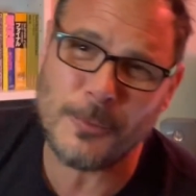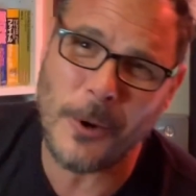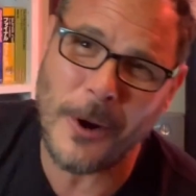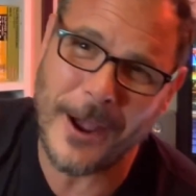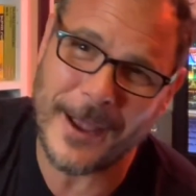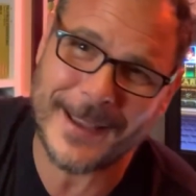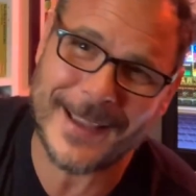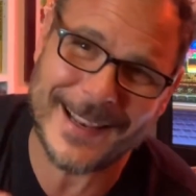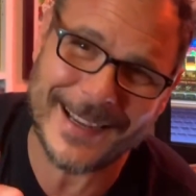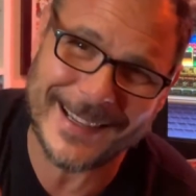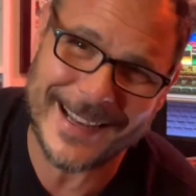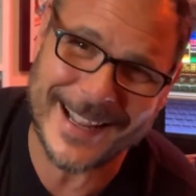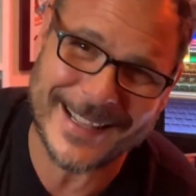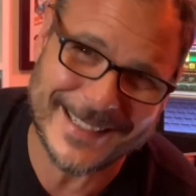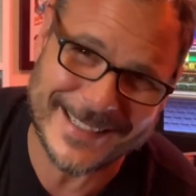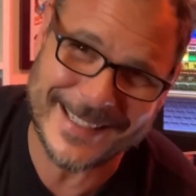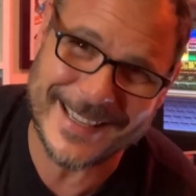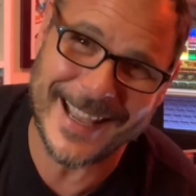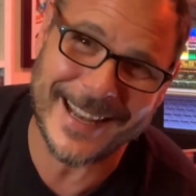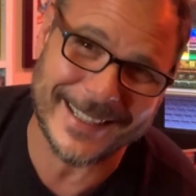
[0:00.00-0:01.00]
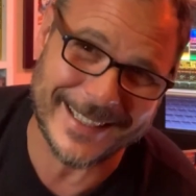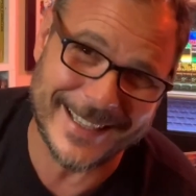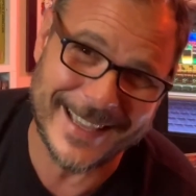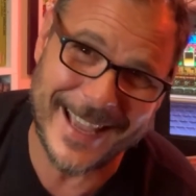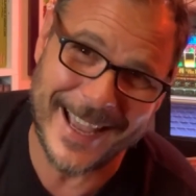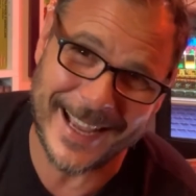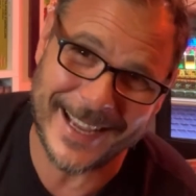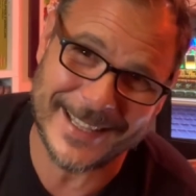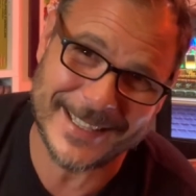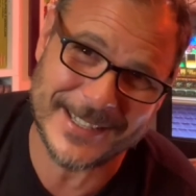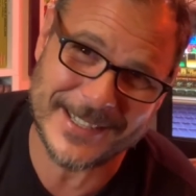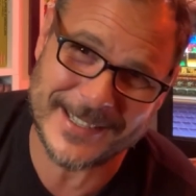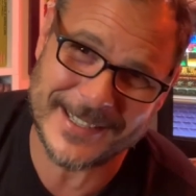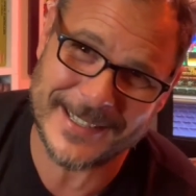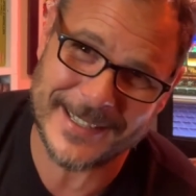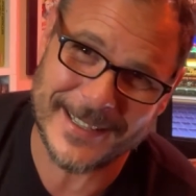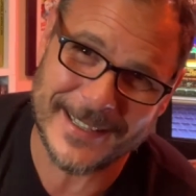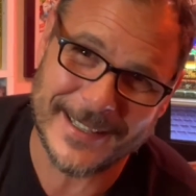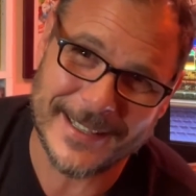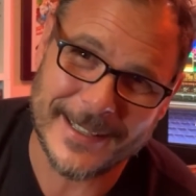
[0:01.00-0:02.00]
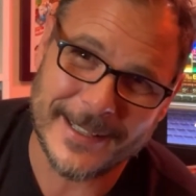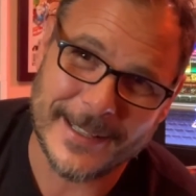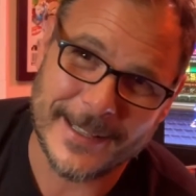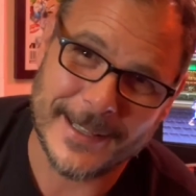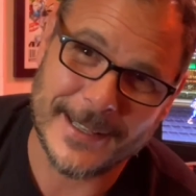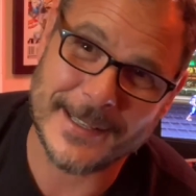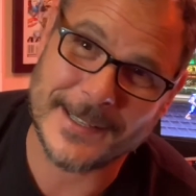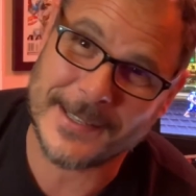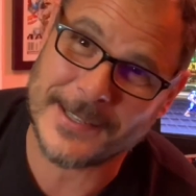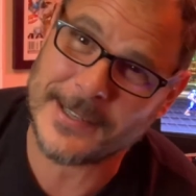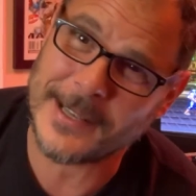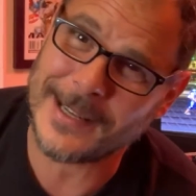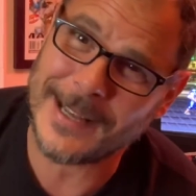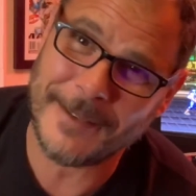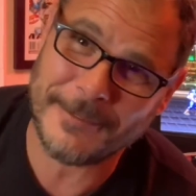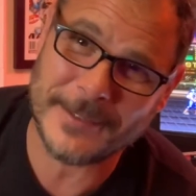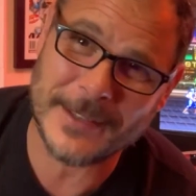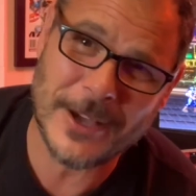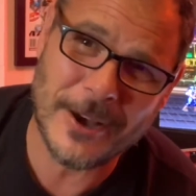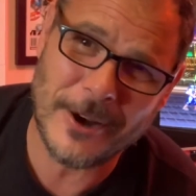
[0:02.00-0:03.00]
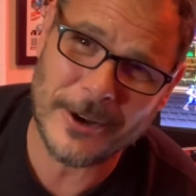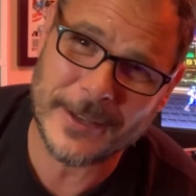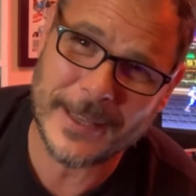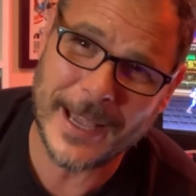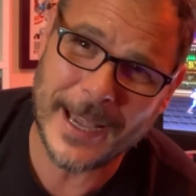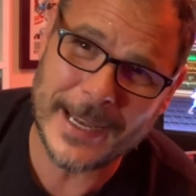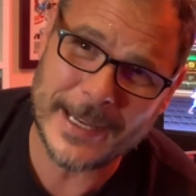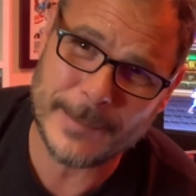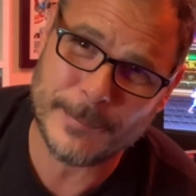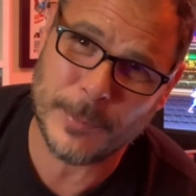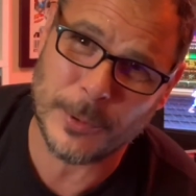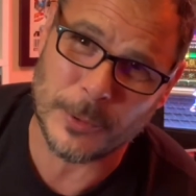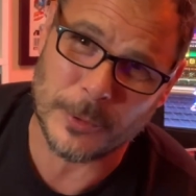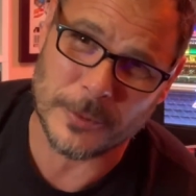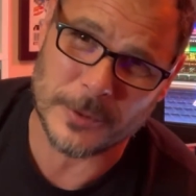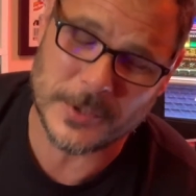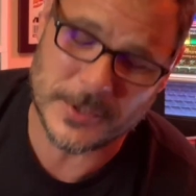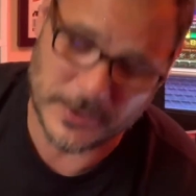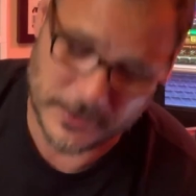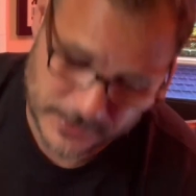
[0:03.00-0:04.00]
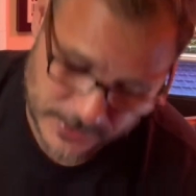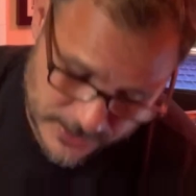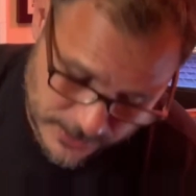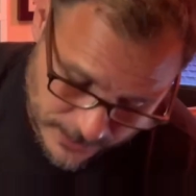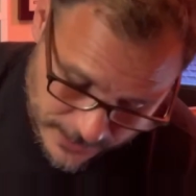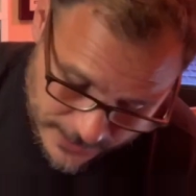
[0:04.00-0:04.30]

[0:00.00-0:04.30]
why I collect the NES is because I love the arcade ports onto